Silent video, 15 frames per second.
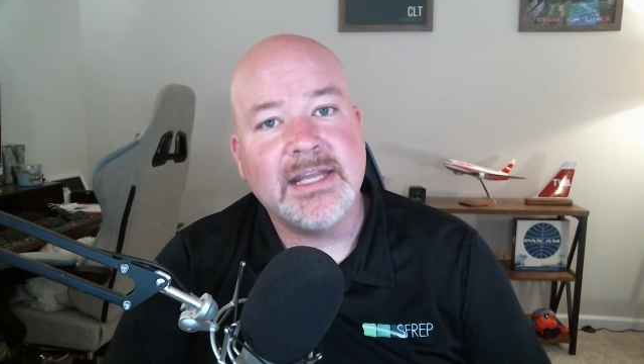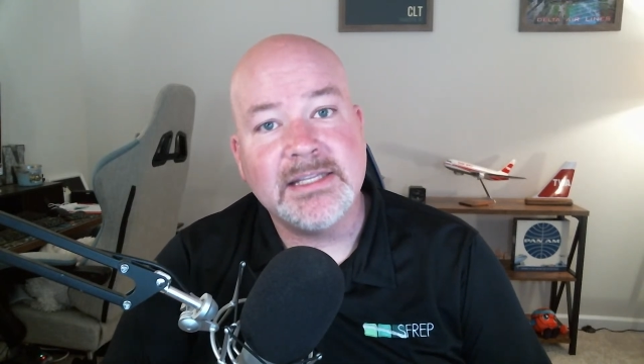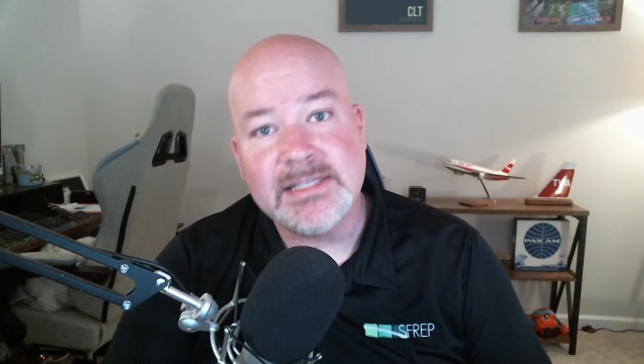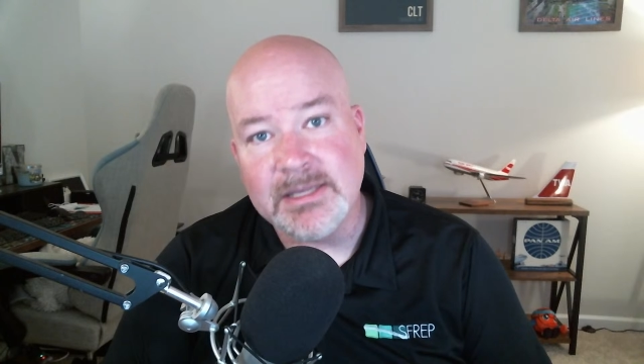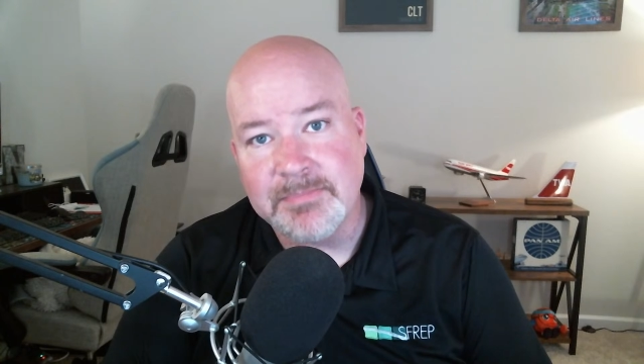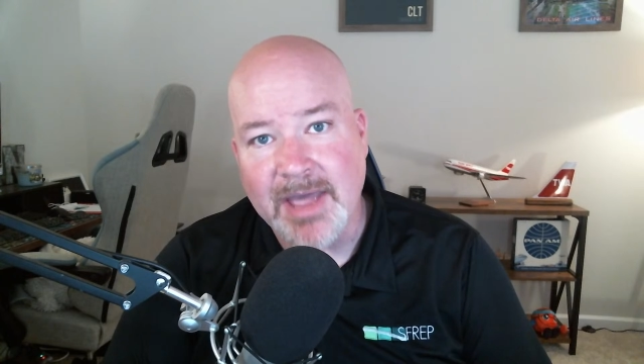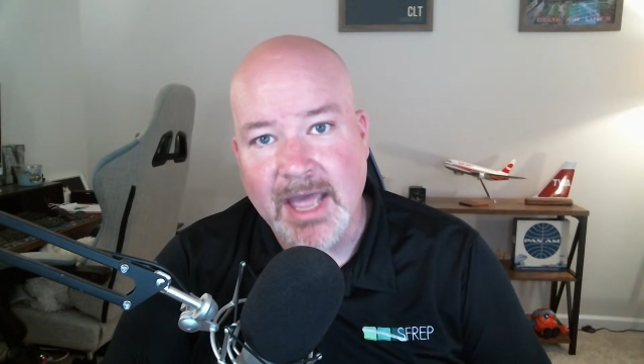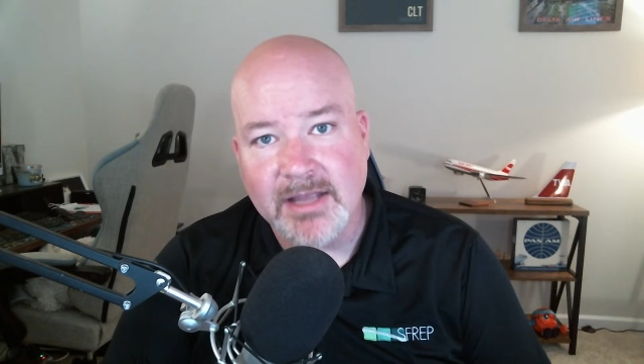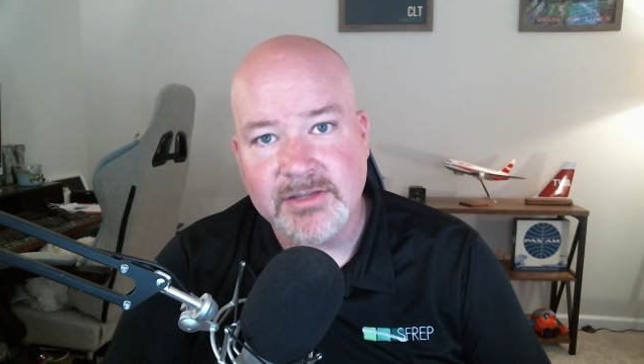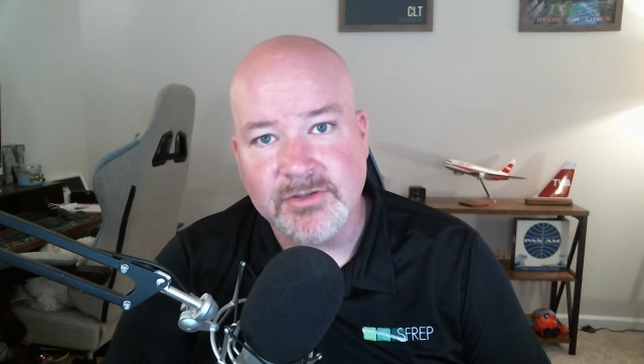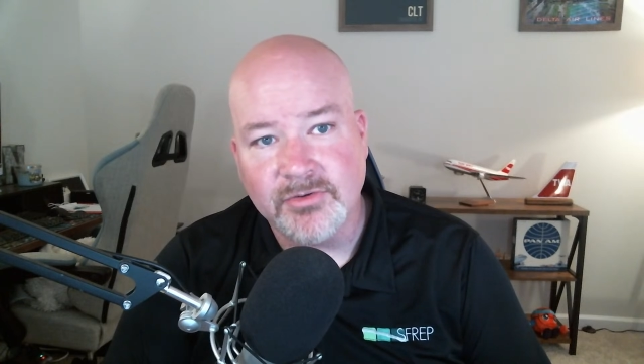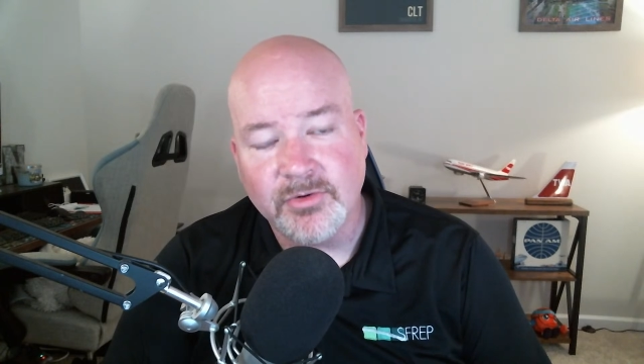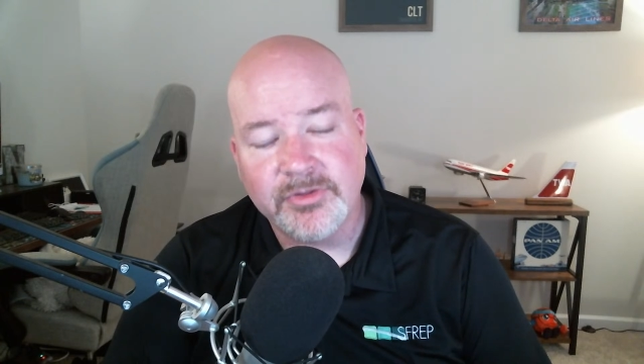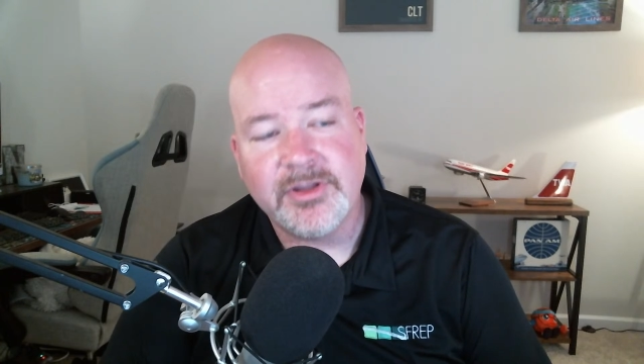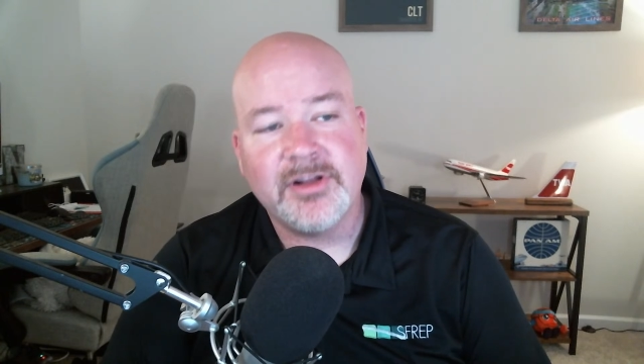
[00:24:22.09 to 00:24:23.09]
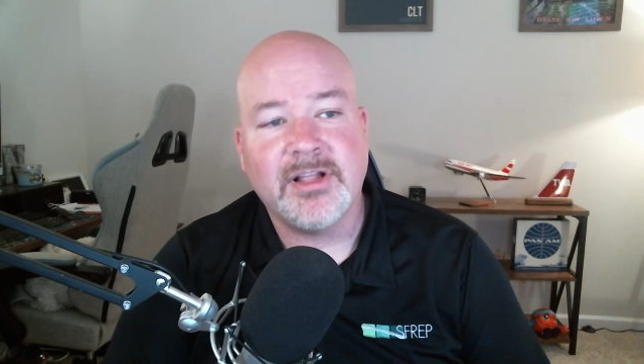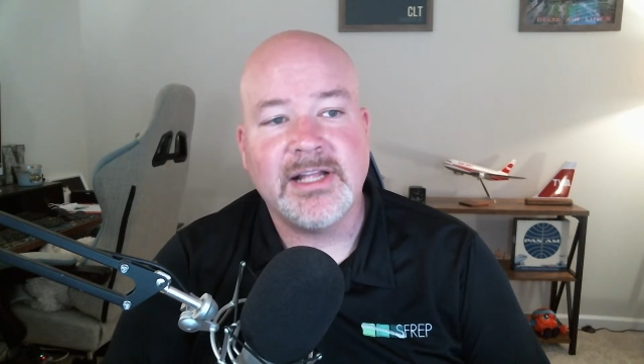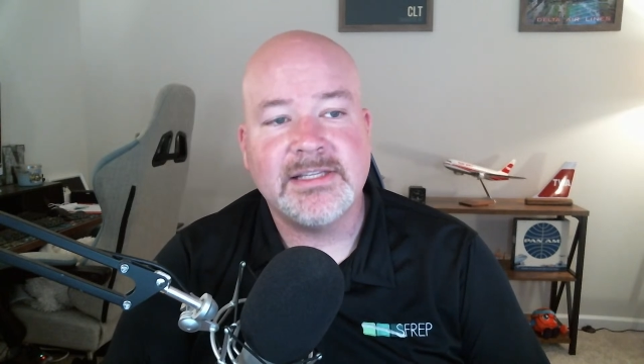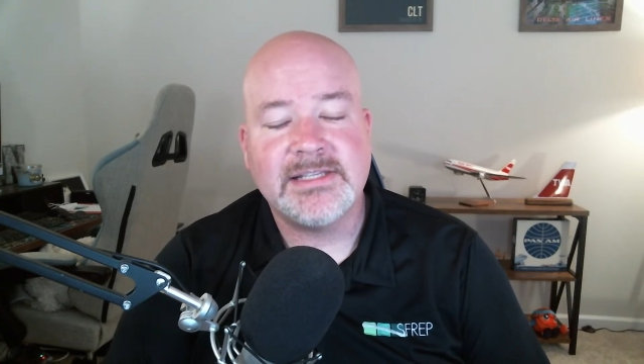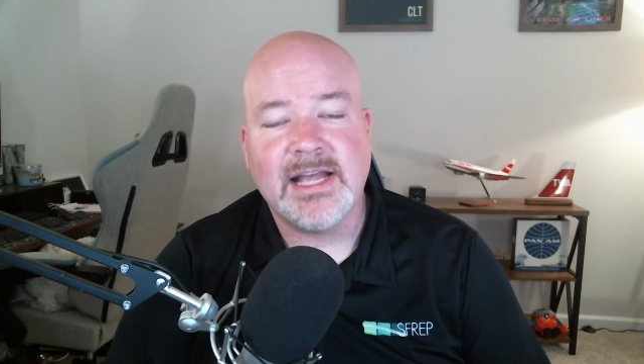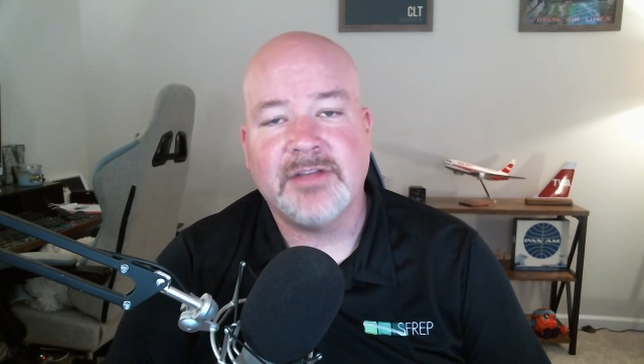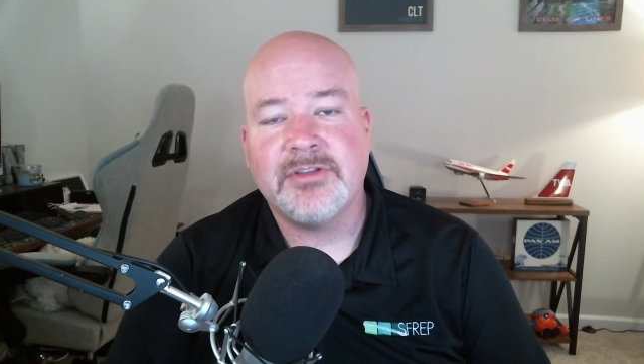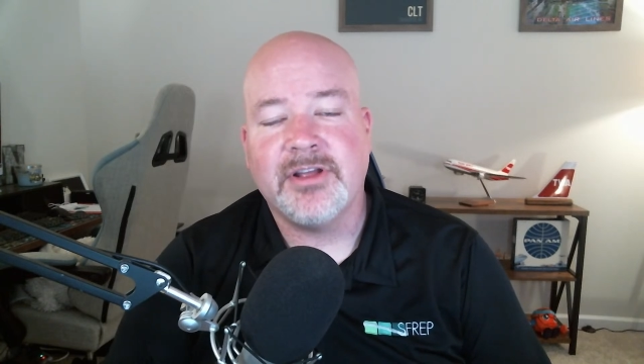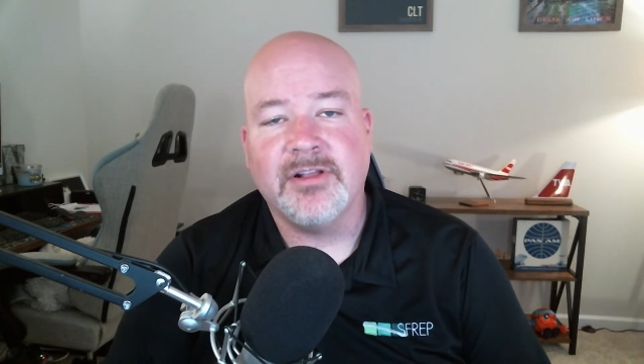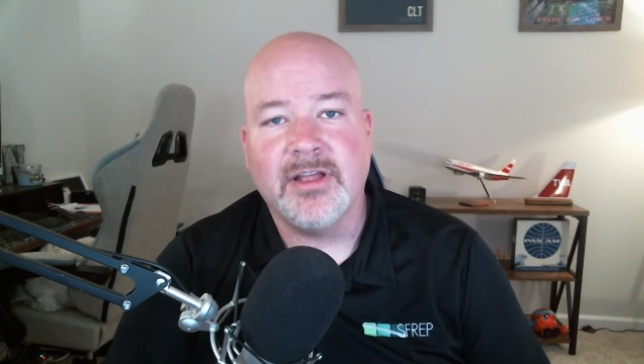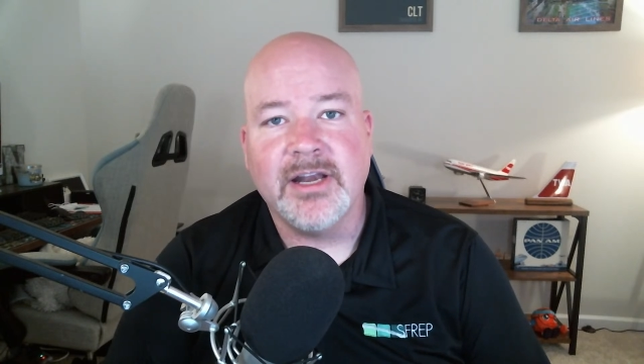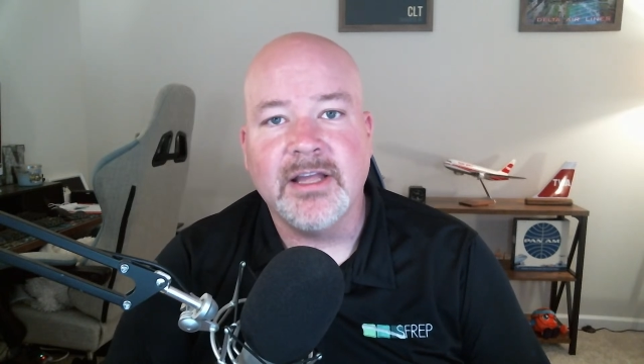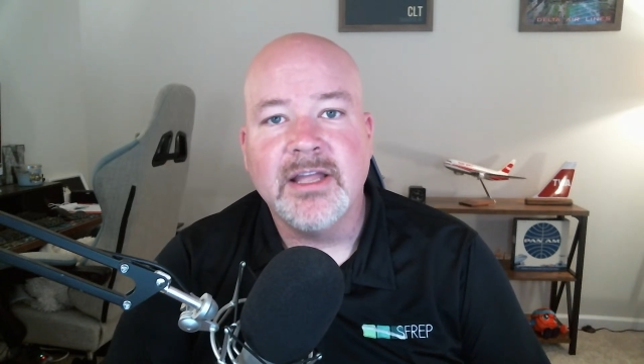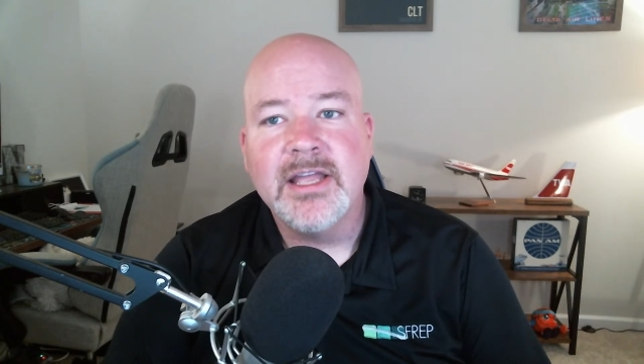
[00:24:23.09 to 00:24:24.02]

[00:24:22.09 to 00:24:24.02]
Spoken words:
NCPAC, so North Carolina and South Carolina,